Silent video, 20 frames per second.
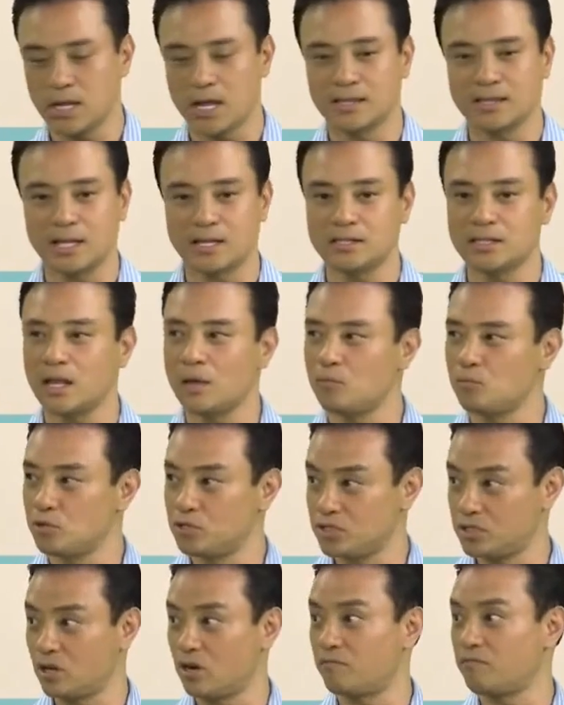At that time, we
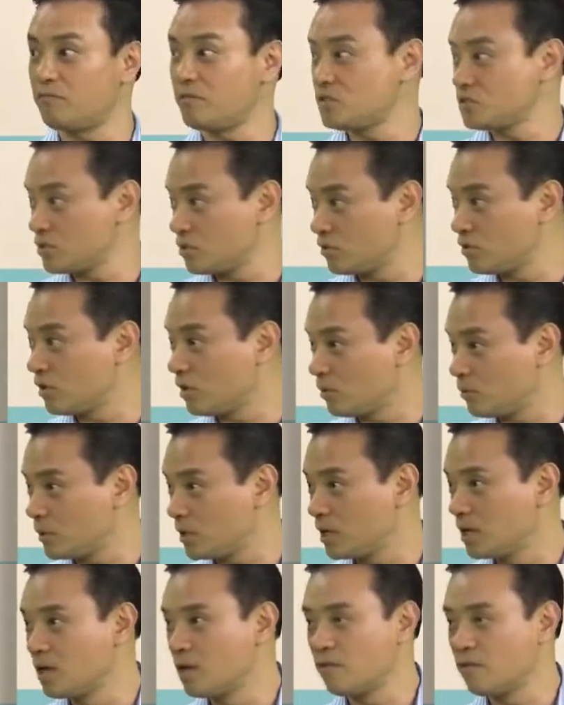start physical therapy.